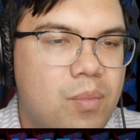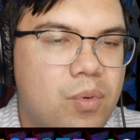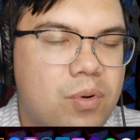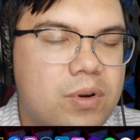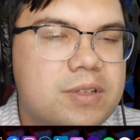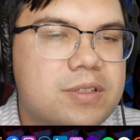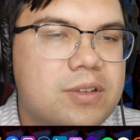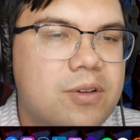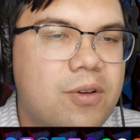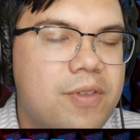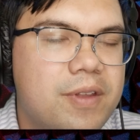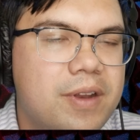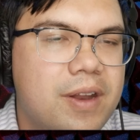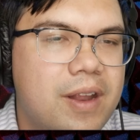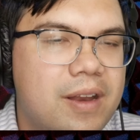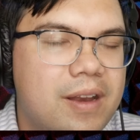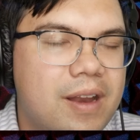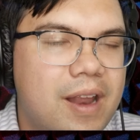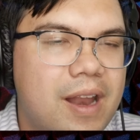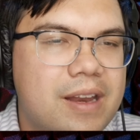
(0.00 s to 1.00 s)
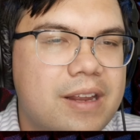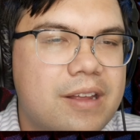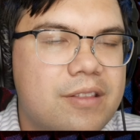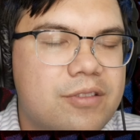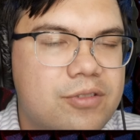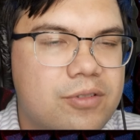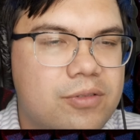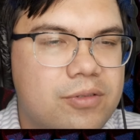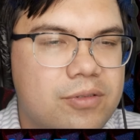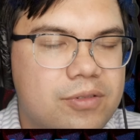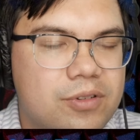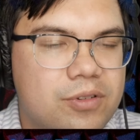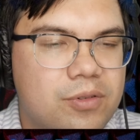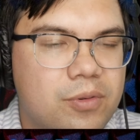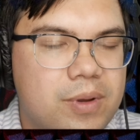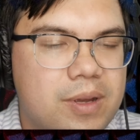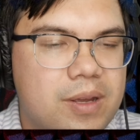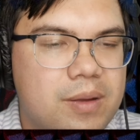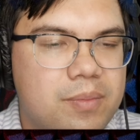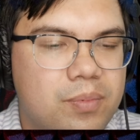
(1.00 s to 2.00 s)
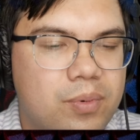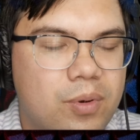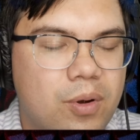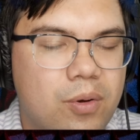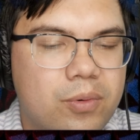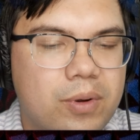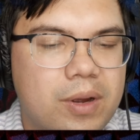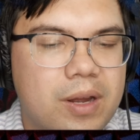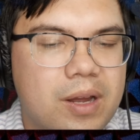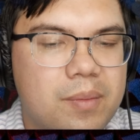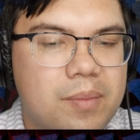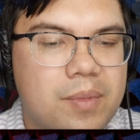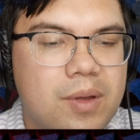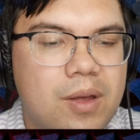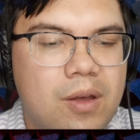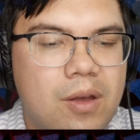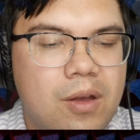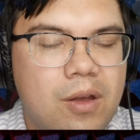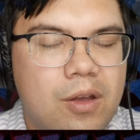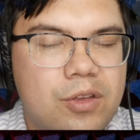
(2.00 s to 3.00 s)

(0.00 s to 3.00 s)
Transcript: more so than in any other degree program,